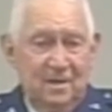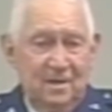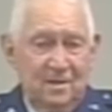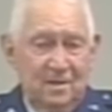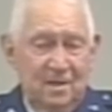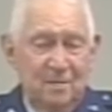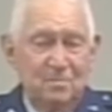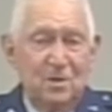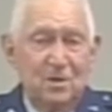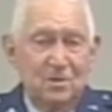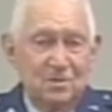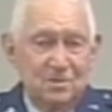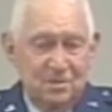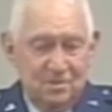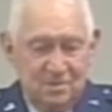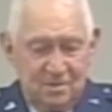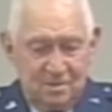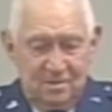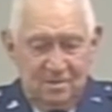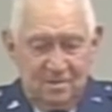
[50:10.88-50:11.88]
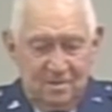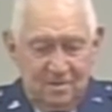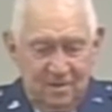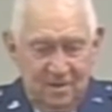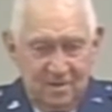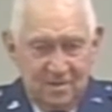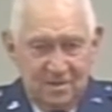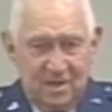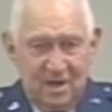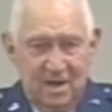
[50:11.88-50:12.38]
they marched us to
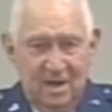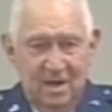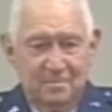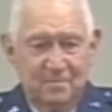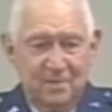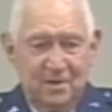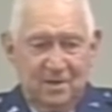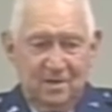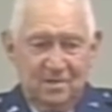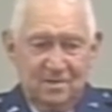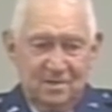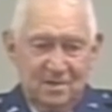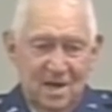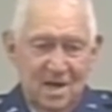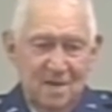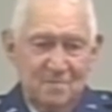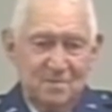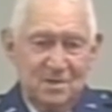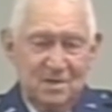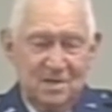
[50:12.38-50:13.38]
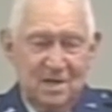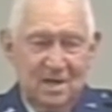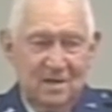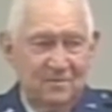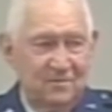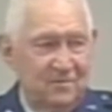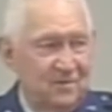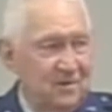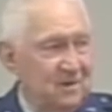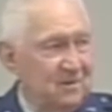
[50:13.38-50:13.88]
this camp, and they stopped us out
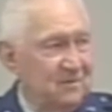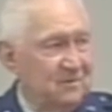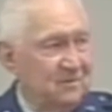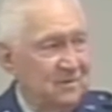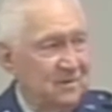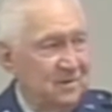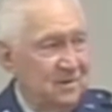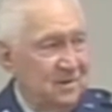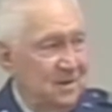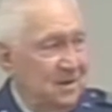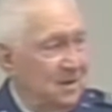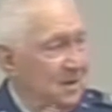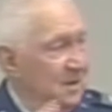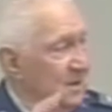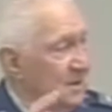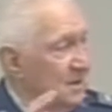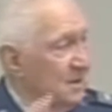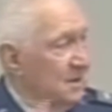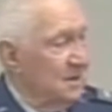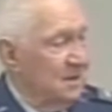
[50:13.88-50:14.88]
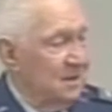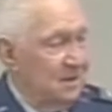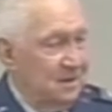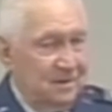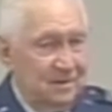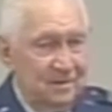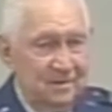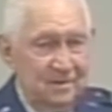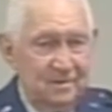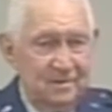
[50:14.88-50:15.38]
in front of
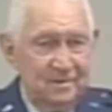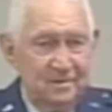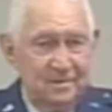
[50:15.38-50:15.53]
uh,